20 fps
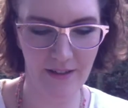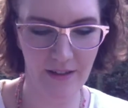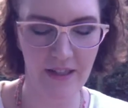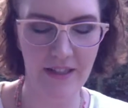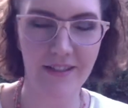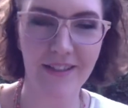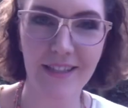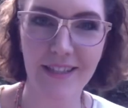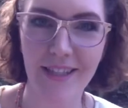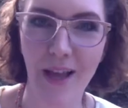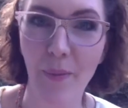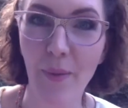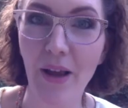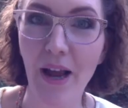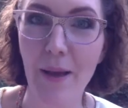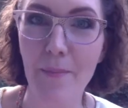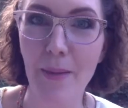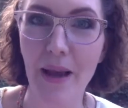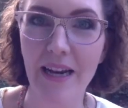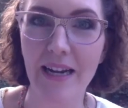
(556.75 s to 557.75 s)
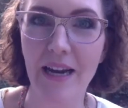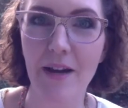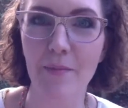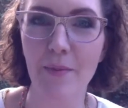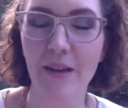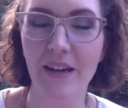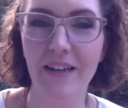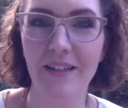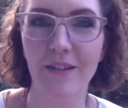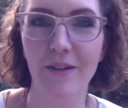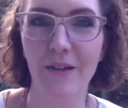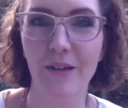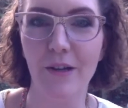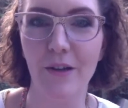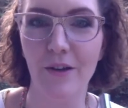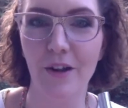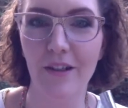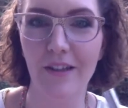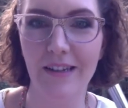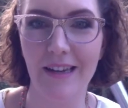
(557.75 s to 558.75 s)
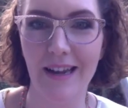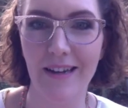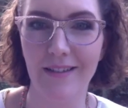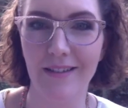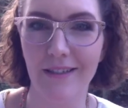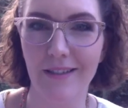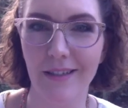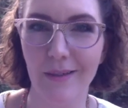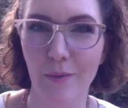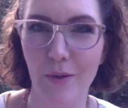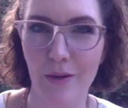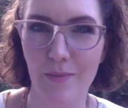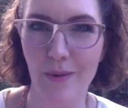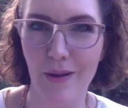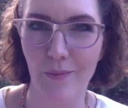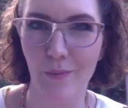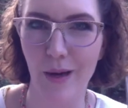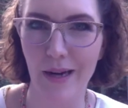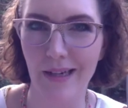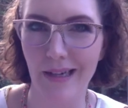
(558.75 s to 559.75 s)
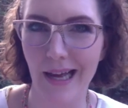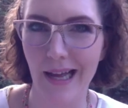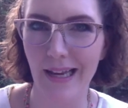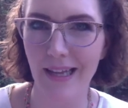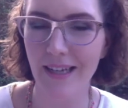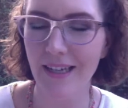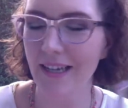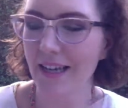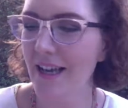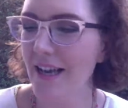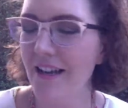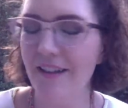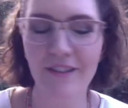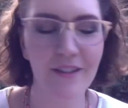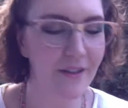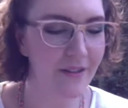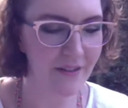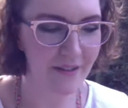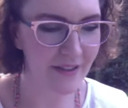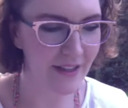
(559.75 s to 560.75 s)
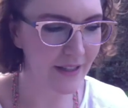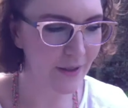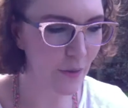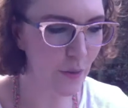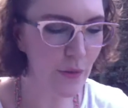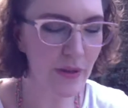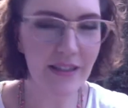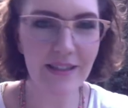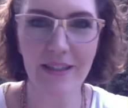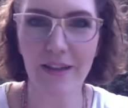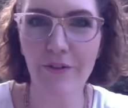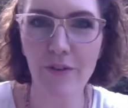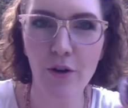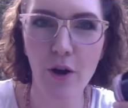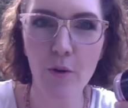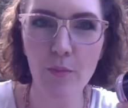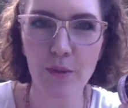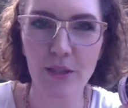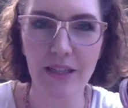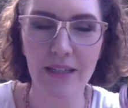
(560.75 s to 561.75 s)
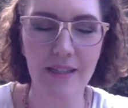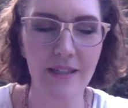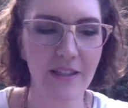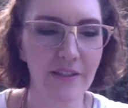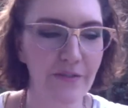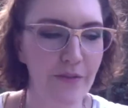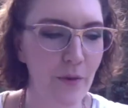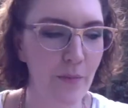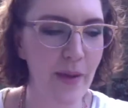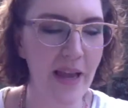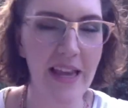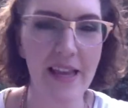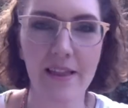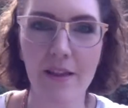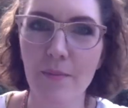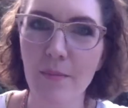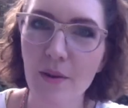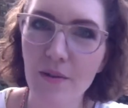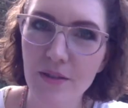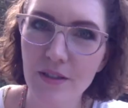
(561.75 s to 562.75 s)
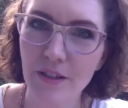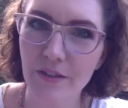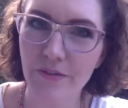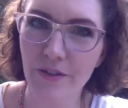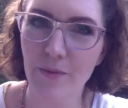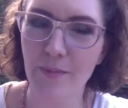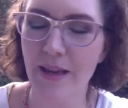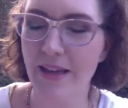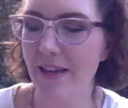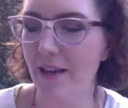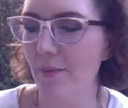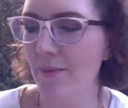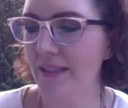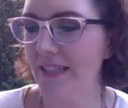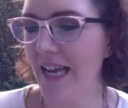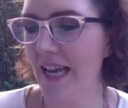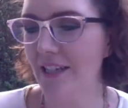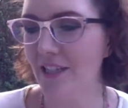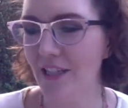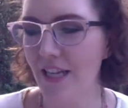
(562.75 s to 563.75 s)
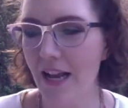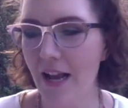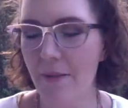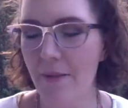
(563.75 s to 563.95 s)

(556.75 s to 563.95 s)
It's just something I made up and I took it on holiday because I just wanted my one colour. So there's all these different options for making the most of your makeup stash,